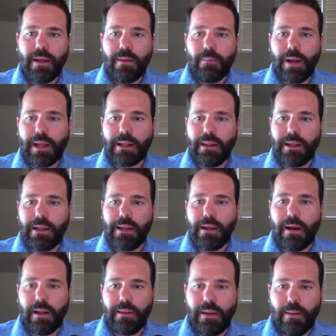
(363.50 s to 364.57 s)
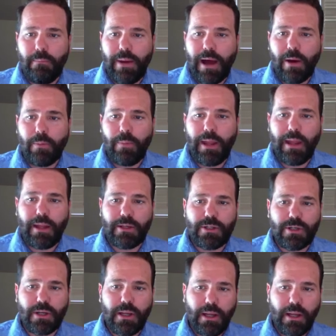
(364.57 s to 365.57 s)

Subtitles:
by clicking on the About page